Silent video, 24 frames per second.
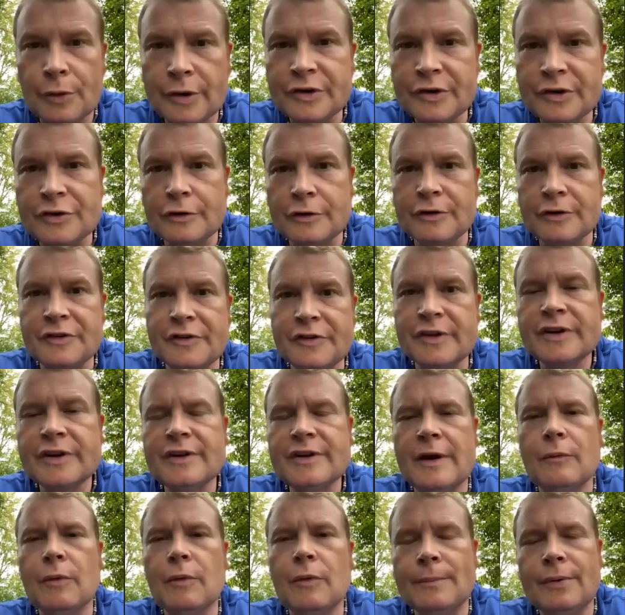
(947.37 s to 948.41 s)
churches
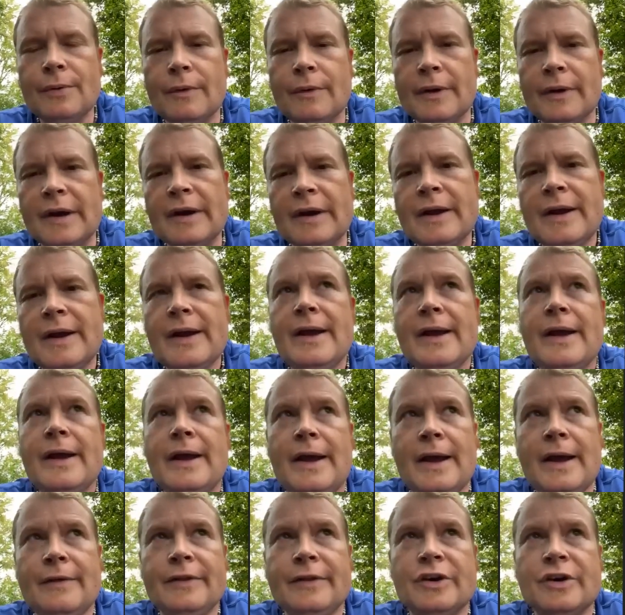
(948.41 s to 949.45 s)
at one point,
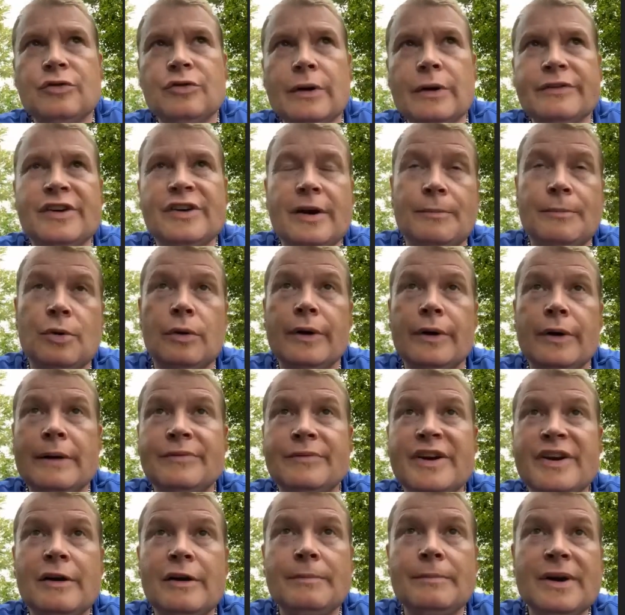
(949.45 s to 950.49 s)
and the 12-step programs
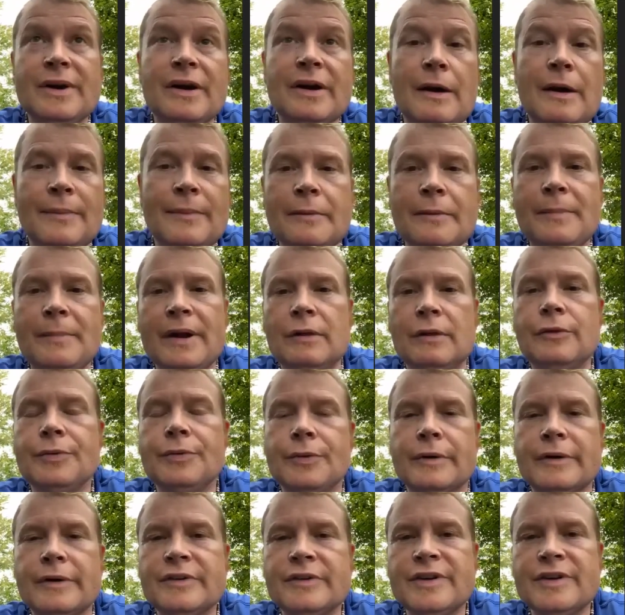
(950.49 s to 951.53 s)
tend to be dominated by
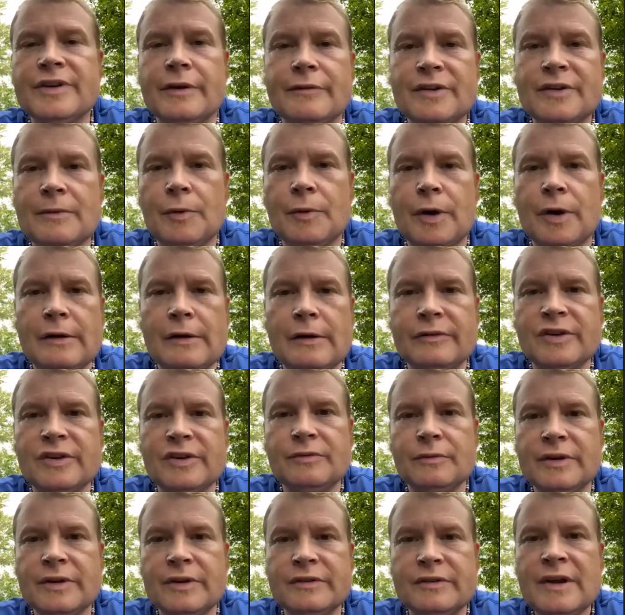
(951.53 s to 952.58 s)
Lutherans. And if someone else
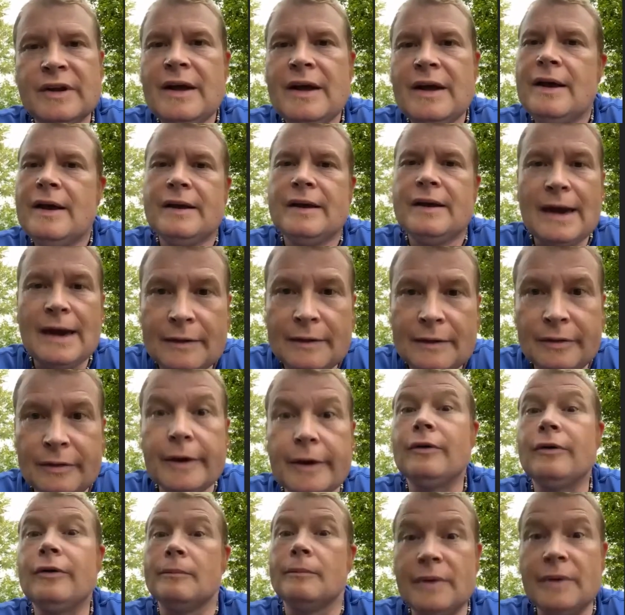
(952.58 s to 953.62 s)
was
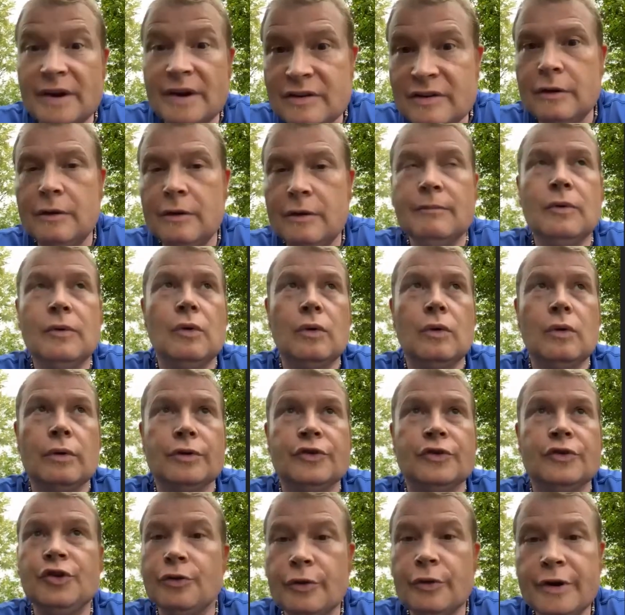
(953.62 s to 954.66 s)
Catholic or Muslim or
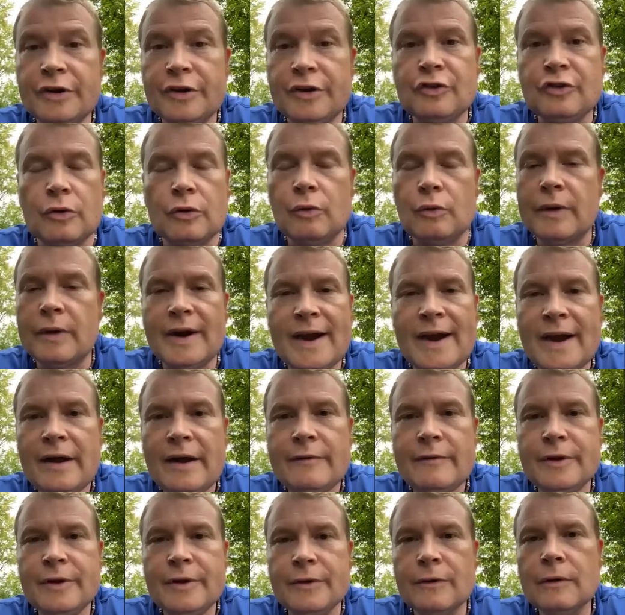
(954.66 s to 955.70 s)
Jewish or what
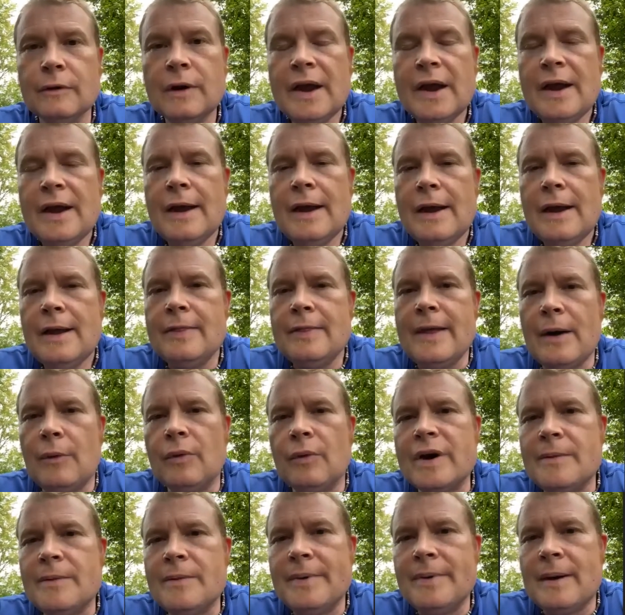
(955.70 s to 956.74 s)
have you, that
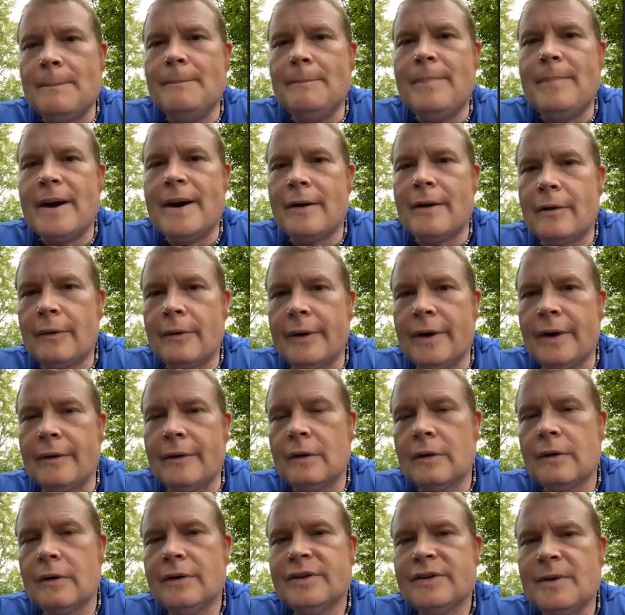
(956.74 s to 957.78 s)
would have been a
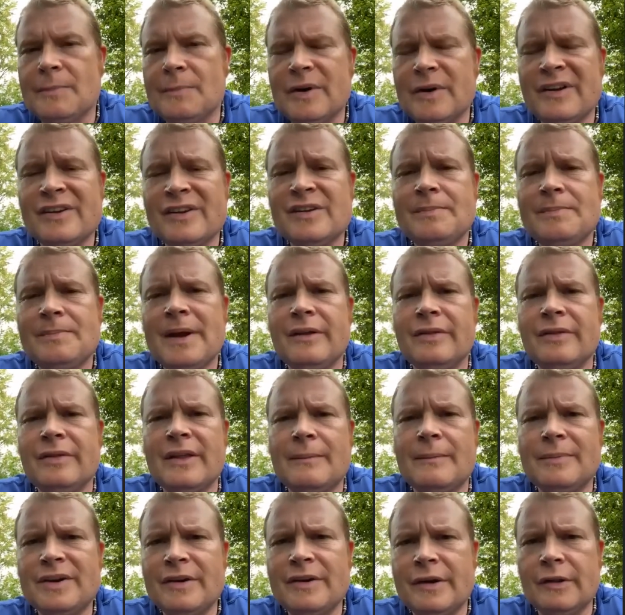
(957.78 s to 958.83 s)
barrier to participate in
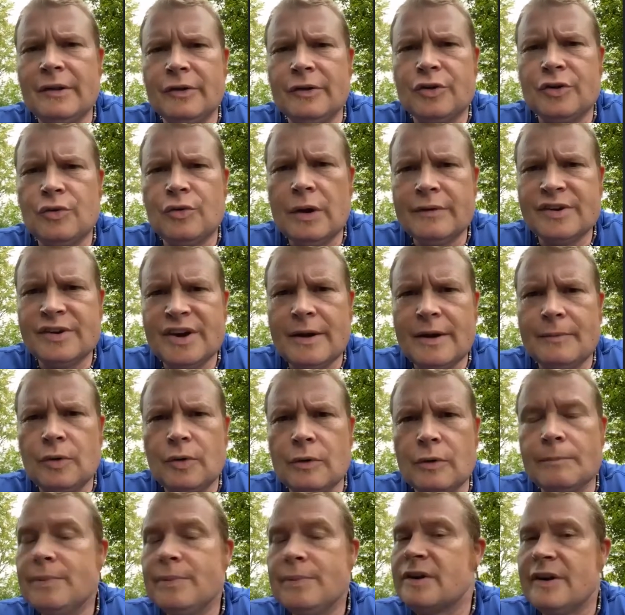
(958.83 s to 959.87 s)
that particular 12-step
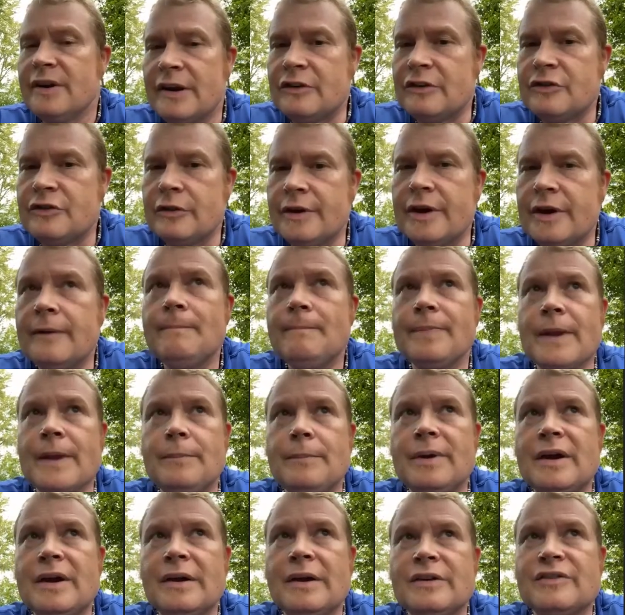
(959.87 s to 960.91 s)
group potentially,
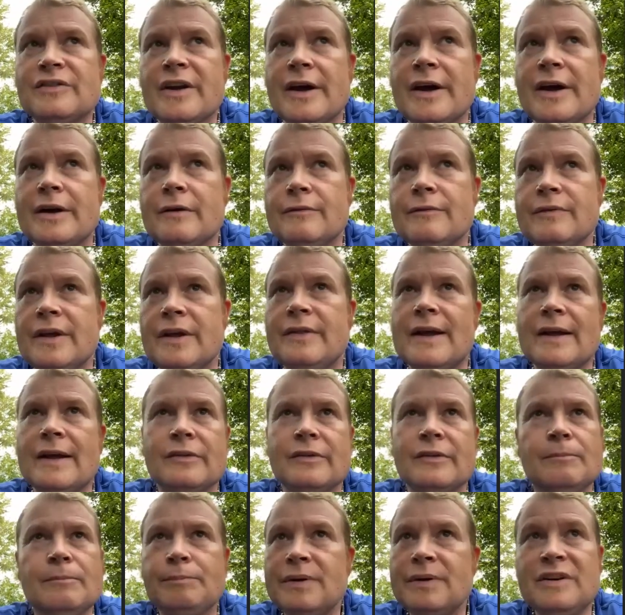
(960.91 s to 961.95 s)
because kind of in that
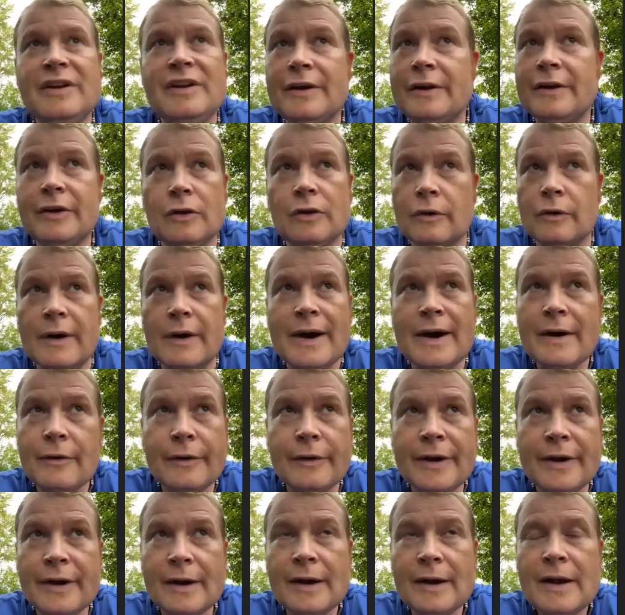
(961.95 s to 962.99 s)
particular
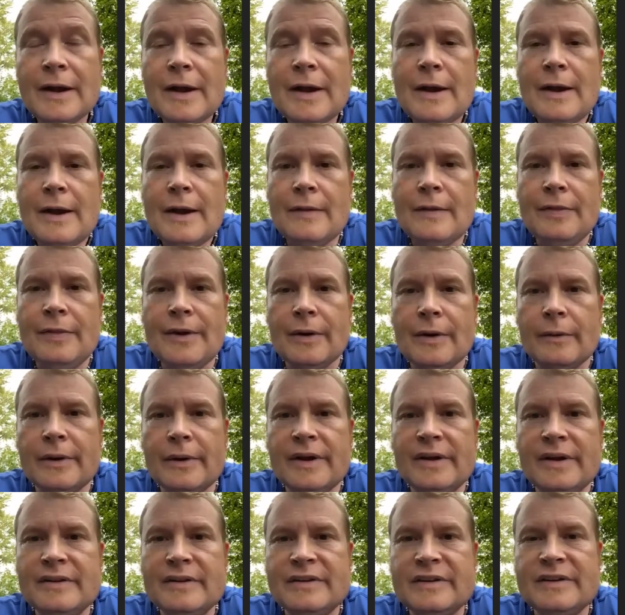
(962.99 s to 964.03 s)
area,
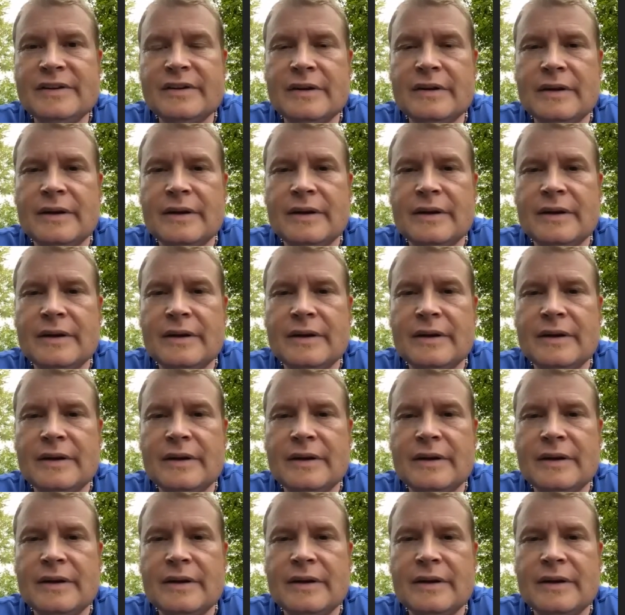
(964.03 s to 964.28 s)
there's